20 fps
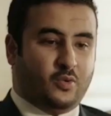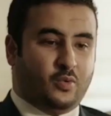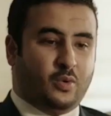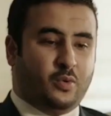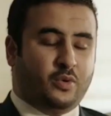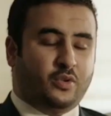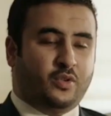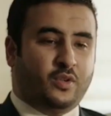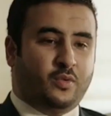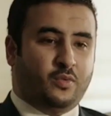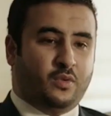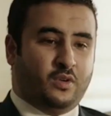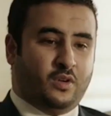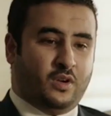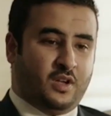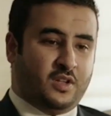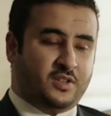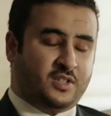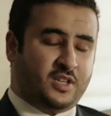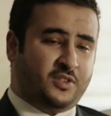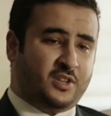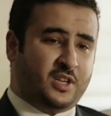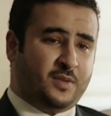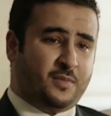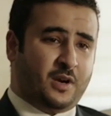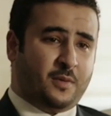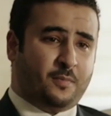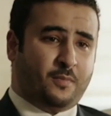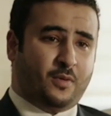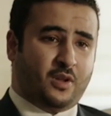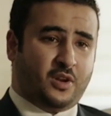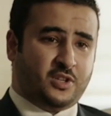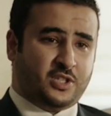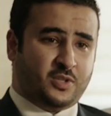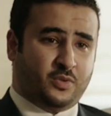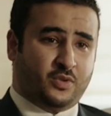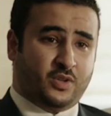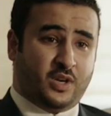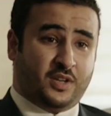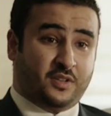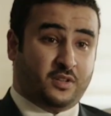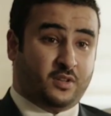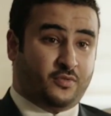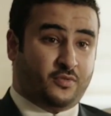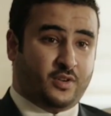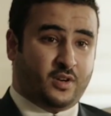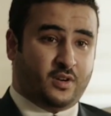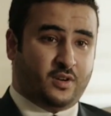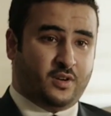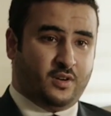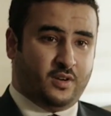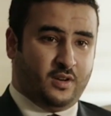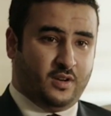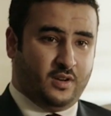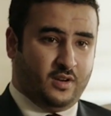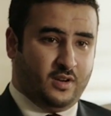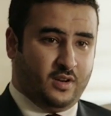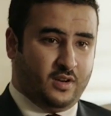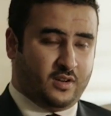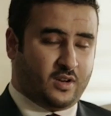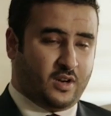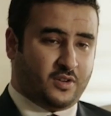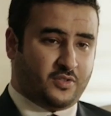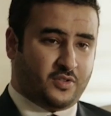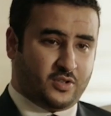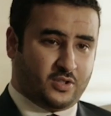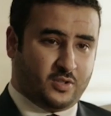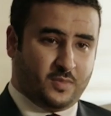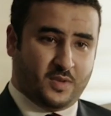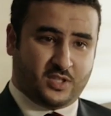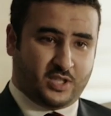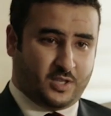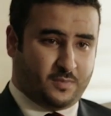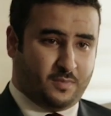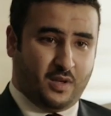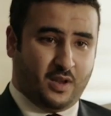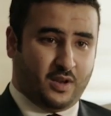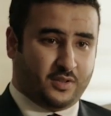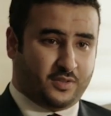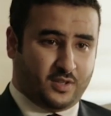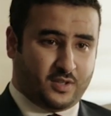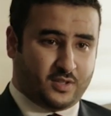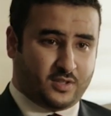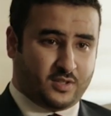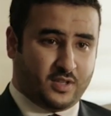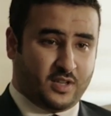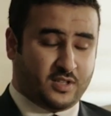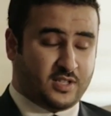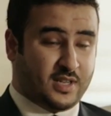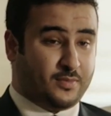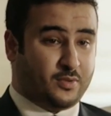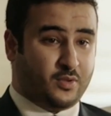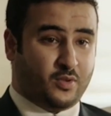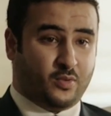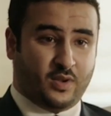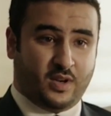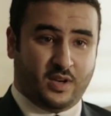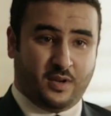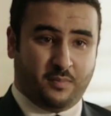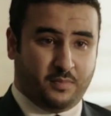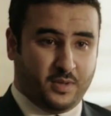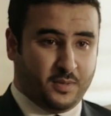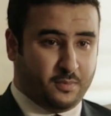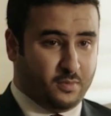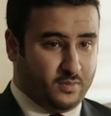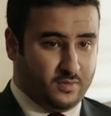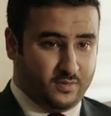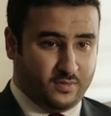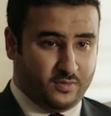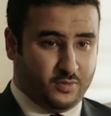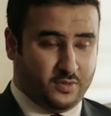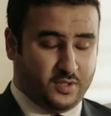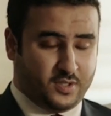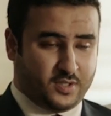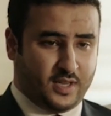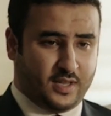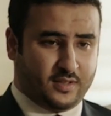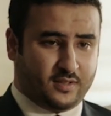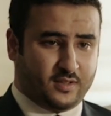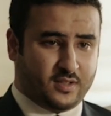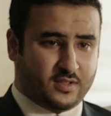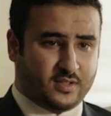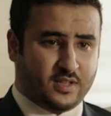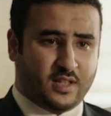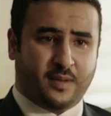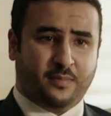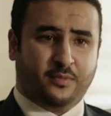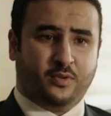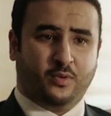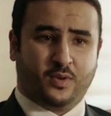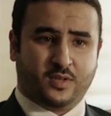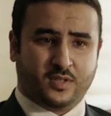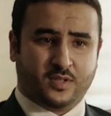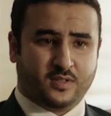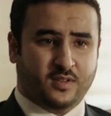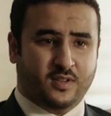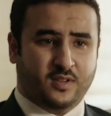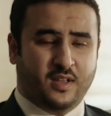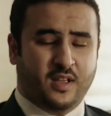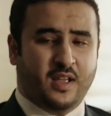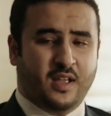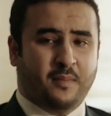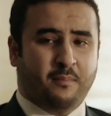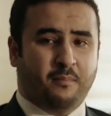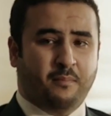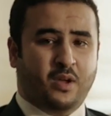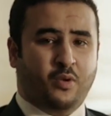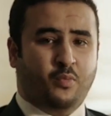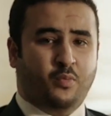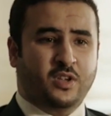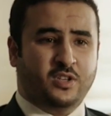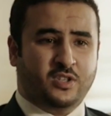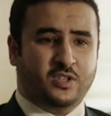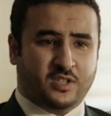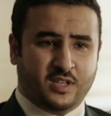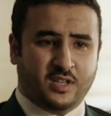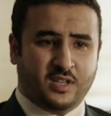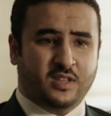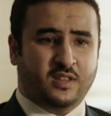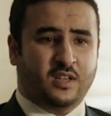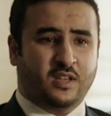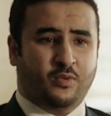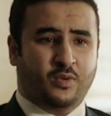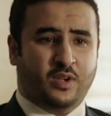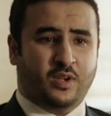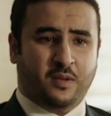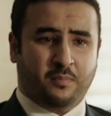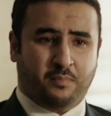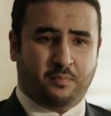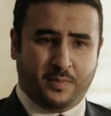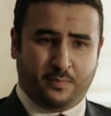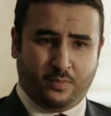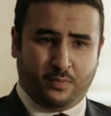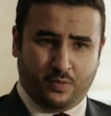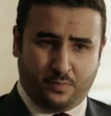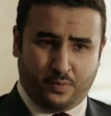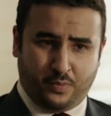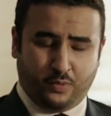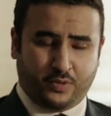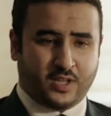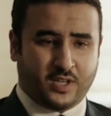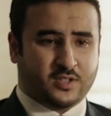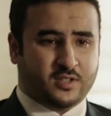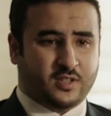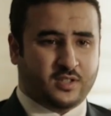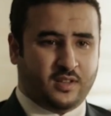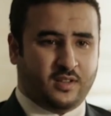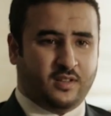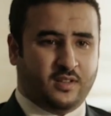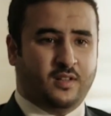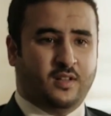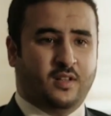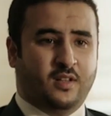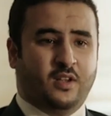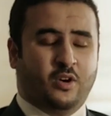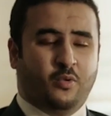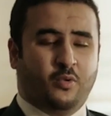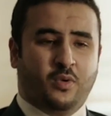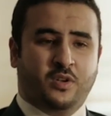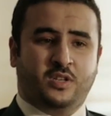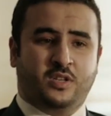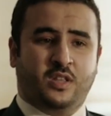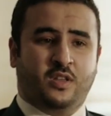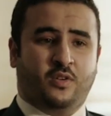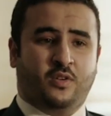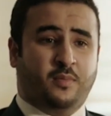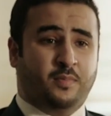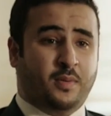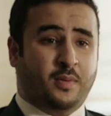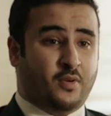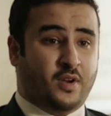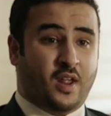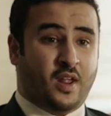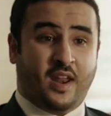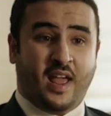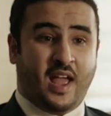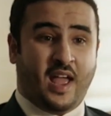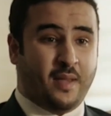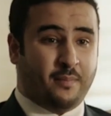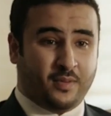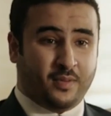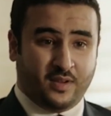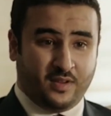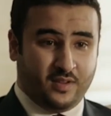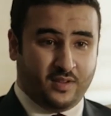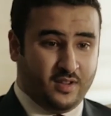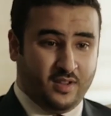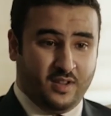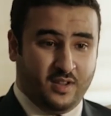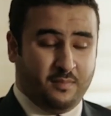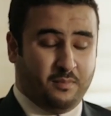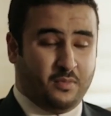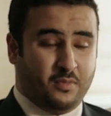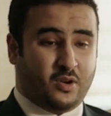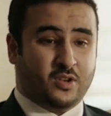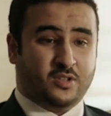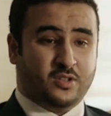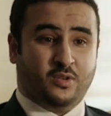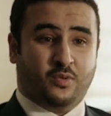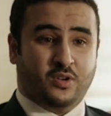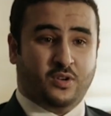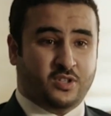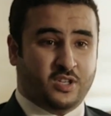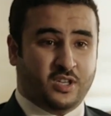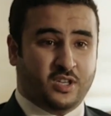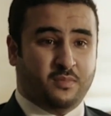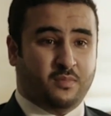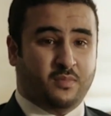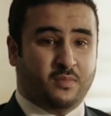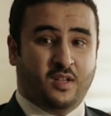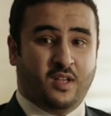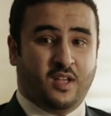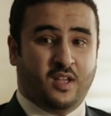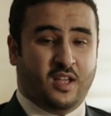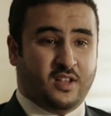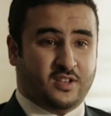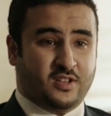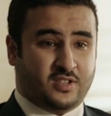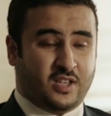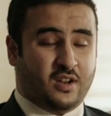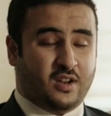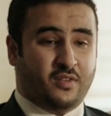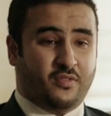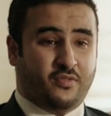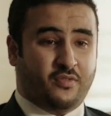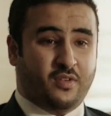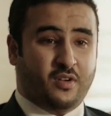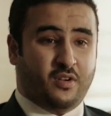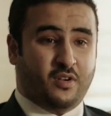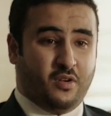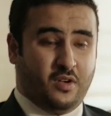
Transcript: Well, in Saudi Arabia, our policy, we do not interfere in countries' domestic politics. It's up to the Iranian people to decide. It's not up to us. But we see the Iranian people protesting. We see the Iranian people are not happy because the regime, instead of